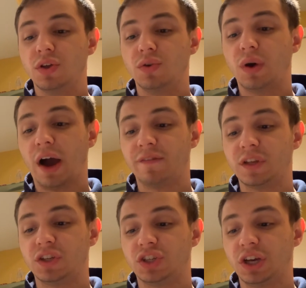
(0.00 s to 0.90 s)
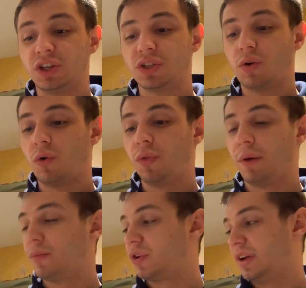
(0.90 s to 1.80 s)
you have to change the whole
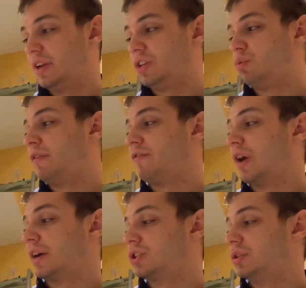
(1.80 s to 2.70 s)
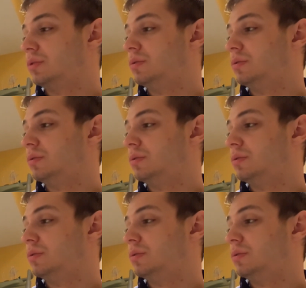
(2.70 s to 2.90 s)
number into a fraction.